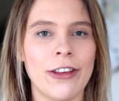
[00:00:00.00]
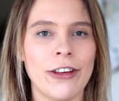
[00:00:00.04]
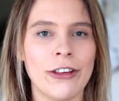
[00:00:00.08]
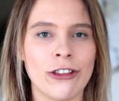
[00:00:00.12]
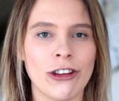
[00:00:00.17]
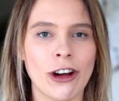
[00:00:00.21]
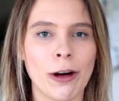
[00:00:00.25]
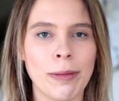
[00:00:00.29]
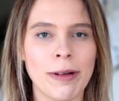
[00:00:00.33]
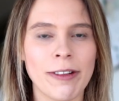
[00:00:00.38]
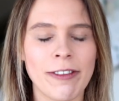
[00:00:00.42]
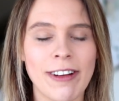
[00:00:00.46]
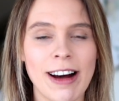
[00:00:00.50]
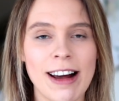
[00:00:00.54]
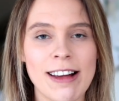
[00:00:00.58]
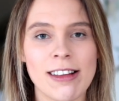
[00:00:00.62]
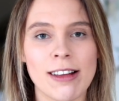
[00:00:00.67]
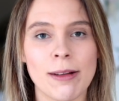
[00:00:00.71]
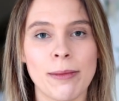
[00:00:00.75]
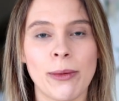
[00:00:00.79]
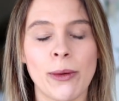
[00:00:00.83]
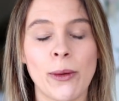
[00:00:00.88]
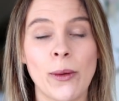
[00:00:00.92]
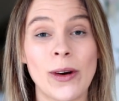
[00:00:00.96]
The Shopify
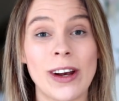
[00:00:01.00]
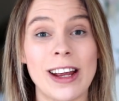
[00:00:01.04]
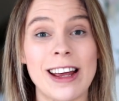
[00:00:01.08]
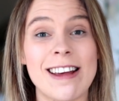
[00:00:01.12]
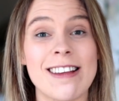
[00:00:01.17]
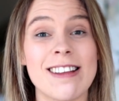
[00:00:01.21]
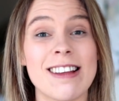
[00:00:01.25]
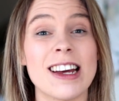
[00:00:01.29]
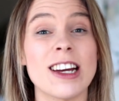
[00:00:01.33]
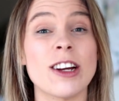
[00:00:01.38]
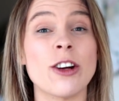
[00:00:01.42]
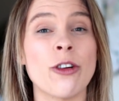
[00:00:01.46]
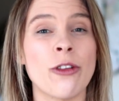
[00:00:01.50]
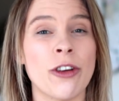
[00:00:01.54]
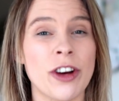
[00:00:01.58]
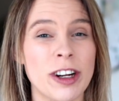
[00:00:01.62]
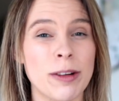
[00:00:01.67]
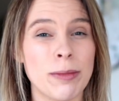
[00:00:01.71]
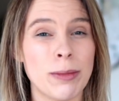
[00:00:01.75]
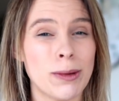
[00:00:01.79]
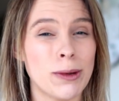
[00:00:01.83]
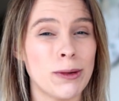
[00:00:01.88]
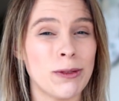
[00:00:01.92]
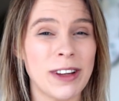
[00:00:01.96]
support is
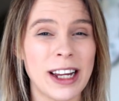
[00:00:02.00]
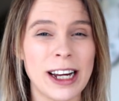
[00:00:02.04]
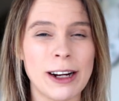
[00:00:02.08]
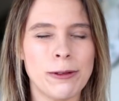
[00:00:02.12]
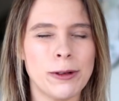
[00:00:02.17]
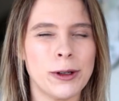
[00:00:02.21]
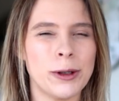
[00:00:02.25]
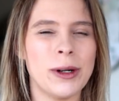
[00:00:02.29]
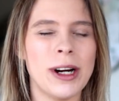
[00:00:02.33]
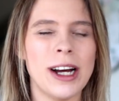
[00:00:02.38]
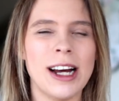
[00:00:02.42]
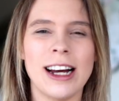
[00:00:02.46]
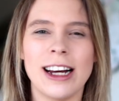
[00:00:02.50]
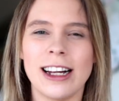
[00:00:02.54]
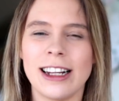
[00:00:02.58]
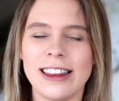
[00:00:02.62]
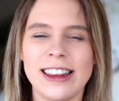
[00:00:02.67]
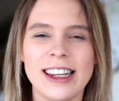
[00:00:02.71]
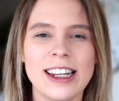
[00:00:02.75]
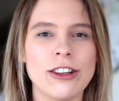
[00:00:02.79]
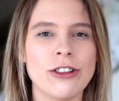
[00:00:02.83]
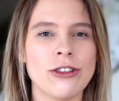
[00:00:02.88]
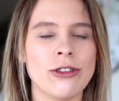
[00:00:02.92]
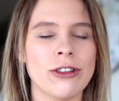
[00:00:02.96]
incredible. They will
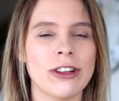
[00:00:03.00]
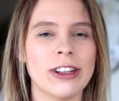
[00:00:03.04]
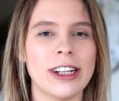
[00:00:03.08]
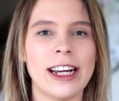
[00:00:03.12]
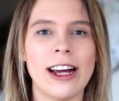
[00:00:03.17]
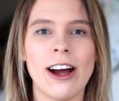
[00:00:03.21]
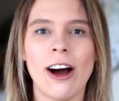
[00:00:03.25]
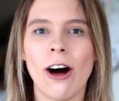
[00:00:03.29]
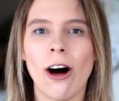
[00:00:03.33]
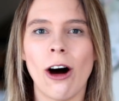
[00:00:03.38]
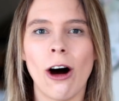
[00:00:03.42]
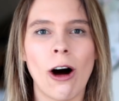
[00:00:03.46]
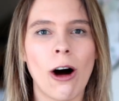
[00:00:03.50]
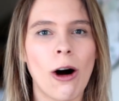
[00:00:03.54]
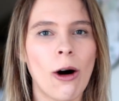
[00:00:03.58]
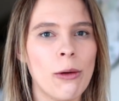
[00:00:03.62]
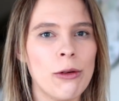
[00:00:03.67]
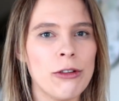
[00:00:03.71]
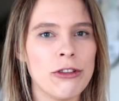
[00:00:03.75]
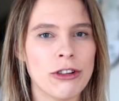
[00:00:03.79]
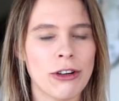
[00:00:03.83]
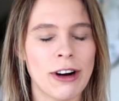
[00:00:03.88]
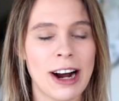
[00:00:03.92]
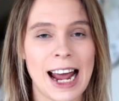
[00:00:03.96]
literally
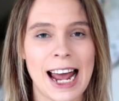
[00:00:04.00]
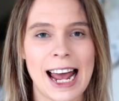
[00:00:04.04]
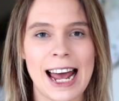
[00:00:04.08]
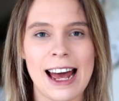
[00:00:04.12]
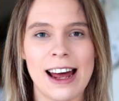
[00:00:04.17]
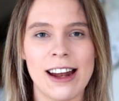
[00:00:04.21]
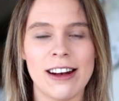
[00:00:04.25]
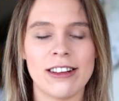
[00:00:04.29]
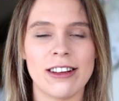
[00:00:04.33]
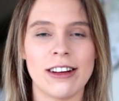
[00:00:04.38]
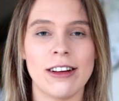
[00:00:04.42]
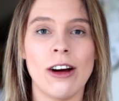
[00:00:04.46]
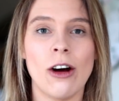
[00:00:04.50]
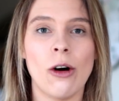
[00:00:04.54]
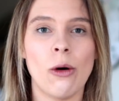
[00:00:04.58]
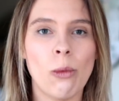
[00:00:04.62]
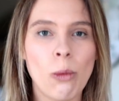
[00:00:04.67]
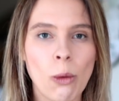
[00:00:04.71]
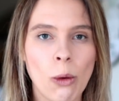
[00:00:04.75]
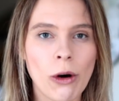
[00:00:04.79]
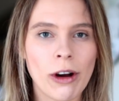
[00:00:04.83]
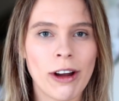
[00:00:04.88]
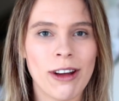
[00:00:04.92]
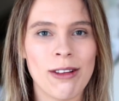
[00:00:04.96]
hold your hand and
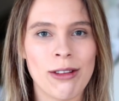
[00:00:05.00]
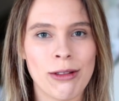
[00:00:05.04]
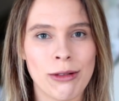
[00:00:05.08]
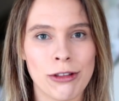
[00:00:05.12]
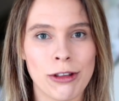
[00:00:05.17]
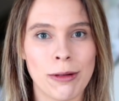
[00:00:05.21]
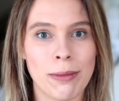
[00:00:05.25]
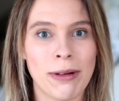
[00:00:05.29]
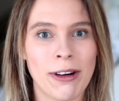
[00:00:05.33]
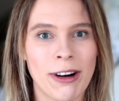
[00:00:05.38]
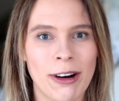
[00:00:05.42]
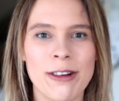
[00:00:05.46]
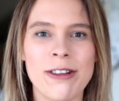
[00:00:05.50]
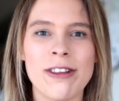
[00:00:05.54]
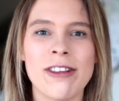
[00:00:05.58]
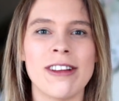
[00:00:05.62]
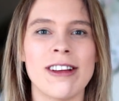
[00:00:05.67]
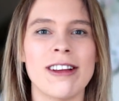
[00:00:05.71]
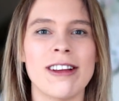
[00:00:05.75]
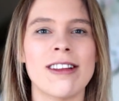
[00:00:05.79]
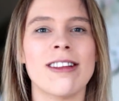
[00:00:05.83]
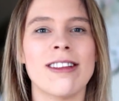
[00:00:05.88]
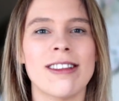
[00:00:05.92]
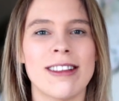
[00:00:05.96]
walk you through the
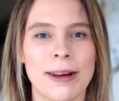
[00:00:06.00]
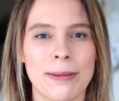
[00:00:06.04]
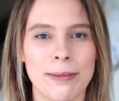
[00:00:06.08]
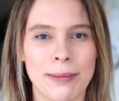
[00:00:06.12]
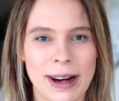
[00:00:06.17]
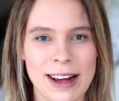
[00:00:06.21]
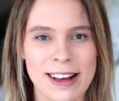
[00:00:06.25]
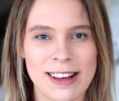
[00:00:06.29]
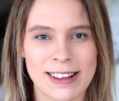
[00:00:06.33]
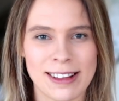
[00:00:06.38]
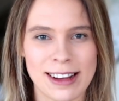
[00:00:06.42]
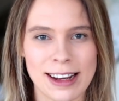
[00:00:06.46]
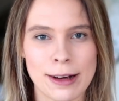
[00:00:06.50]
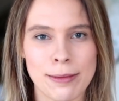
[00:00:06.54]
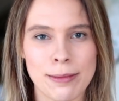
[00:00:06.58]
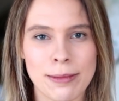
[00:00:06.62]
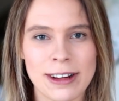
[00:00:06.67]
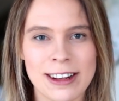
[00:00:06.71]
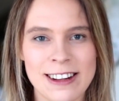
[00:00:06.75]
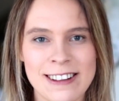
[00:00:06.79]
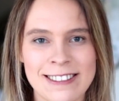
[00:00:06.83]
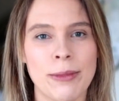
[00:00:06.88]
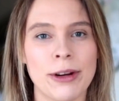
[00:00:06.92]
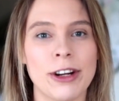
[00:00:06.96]
process step by step.
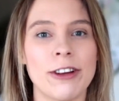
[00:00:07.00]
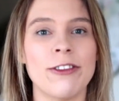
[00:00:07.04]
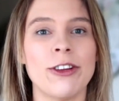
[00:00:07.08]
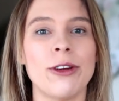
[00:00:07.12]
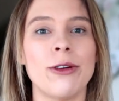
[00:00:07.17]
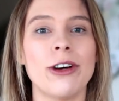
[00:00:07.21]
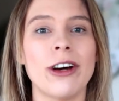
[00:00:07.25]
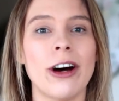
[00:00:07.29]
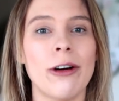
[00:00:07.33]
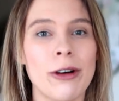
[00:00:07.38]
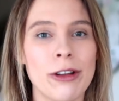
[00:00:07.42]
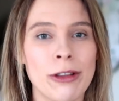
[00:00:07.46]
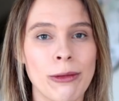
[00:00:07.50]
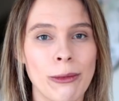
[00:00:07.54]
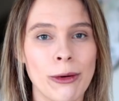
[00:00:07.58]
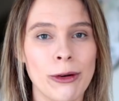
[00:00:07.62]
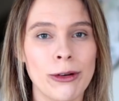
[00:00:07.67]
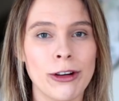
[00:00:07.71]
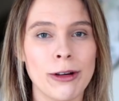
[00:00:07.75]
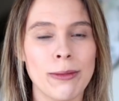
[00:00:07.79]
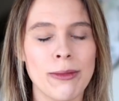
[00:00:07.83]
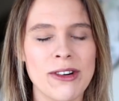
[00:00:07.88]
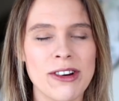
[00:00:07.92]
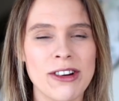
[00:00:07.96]
But if you go with
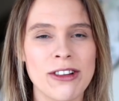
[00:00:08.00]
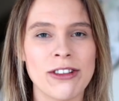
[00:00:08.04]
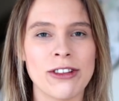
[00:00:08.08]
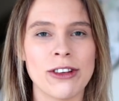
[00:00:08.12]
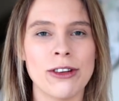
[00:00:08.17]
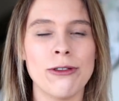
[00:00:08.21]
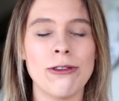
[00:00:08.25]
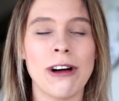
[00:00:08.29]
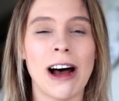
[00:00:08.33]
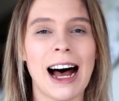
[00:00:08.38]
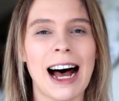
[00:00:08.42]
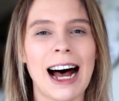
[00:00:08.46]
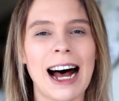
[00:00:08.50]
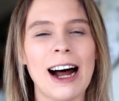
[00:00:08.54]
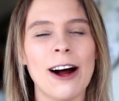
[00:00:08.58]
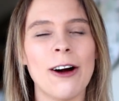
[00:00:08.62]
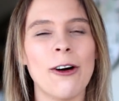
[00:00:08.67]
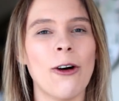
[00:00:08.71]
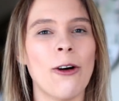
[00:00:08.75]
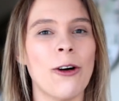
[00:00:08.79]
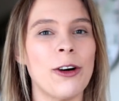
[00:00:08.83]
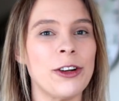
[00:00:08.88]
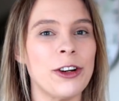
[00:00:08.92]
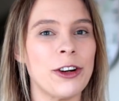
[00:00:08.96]
WooCommerce, you
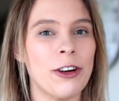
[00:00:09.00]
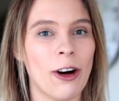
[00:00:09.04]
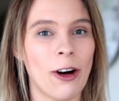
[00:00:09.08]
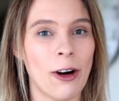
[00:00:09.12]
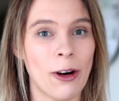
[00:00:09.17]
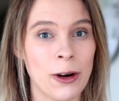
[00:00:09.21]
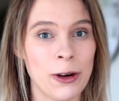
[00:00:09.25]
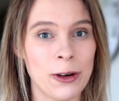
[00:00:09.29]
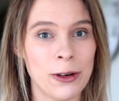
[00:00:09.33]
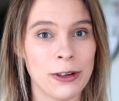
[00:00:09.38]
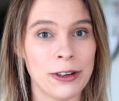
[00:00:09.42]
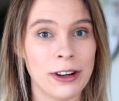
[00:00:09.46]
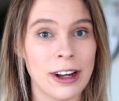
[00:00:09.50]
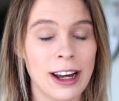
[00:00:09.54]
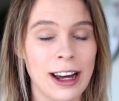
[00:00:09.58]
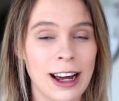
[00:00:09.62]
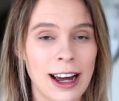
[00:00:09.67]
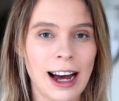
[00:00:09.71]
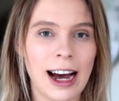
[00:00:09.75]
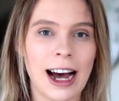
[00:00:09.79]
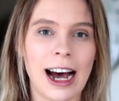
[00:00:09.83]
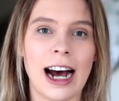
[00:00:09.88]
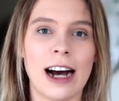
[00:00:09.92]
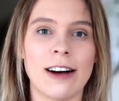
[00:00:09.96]
are on your own.
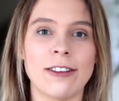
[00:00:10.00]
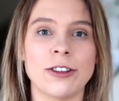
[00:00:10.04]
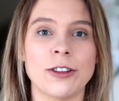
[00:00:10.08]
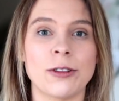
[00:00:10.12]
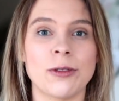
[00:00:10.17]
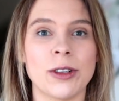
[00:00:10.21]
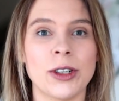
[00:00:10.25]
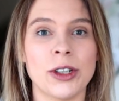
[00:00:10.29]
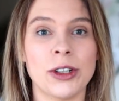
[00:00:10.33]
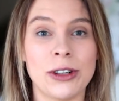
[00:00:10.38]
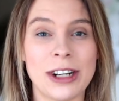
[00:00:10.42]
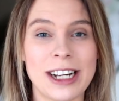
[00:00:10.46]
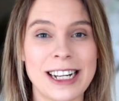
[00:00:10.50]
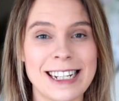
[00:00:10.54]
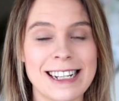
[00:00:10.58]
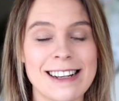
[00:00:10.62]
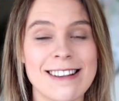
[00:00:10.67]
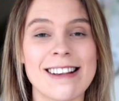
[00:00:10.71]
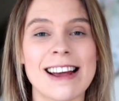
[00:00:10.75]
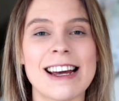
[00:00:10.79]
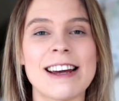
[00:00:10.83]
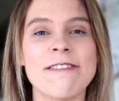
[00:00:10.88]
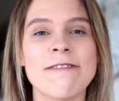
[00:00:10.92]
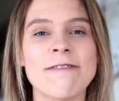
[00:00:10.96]
After all, it
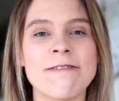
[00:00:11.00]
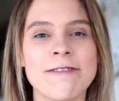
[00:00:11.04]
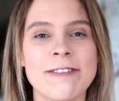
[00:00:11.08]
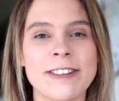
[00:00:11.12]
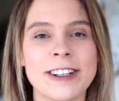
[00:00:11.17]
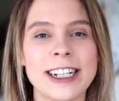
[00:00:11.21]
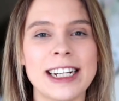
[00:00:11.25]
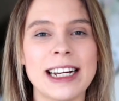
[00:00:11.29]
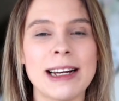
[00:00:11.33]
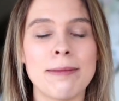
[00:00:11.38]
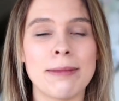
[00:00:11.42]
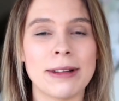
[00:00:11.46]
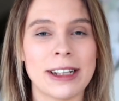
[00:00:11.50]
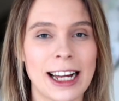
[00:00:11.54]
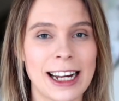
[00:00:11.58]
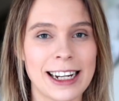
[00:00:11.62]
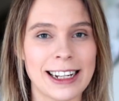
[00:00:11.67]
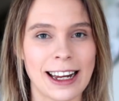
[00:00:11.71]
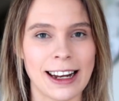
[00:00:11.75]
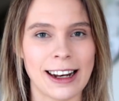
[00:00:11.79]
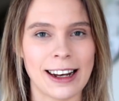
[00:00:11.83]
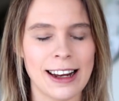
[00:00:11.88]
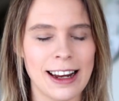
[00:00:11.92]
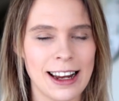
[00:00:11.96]
is a free
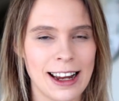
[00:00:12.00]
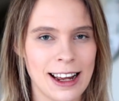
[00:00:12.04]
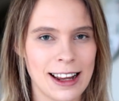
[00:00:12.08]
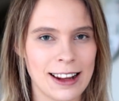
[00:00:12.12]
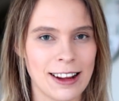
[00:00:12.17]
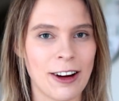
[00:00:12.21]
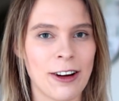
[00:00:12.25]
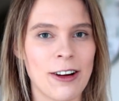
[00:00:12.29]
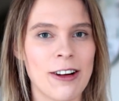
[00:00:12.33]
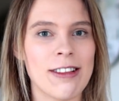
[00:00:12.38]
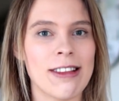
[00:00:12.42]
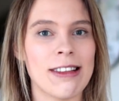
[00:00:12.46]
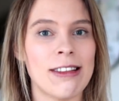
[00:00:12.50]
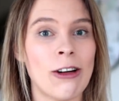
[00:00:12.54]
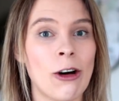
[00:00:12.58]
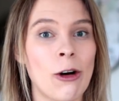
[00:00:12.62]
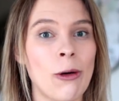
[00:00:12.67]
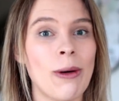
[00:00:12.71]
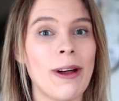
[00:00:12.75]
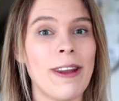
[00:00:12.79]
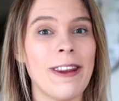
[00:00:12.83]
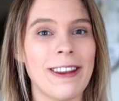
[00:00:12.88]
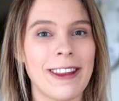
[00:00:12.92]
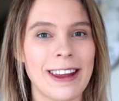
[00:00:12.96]
plugin. There is no
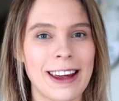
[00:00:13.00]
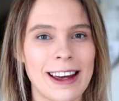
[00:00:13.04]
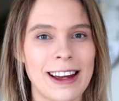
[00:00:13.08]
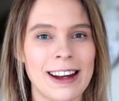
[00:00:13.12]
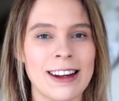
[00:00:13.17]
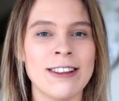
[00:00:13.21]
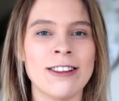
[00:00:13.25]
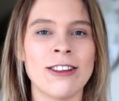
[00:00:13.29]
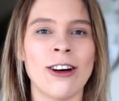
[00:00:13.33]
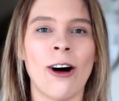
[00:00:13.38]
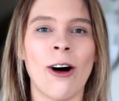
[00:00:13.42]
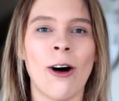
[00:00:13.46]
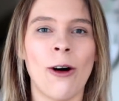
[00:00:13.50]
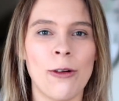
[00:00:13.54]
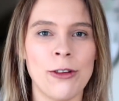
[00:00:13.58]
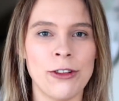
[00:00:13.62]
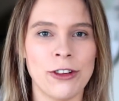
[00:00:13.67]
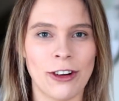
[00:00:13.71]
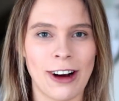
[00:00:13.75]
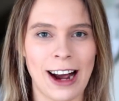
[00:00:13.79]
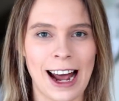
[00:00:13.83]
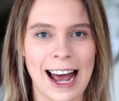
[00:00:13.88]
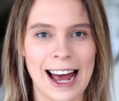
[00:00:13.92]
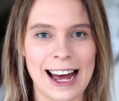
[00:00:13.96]
one there to hold
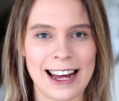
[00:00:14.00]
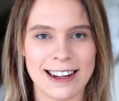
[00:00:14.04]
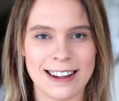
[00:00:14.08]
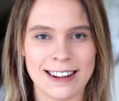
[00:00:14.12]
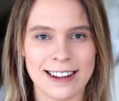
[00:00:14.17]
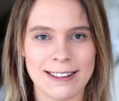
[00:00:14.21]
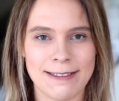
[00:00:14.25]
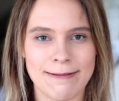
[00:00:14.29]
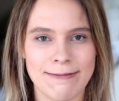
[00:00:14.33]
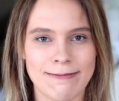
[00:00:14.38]
your hand.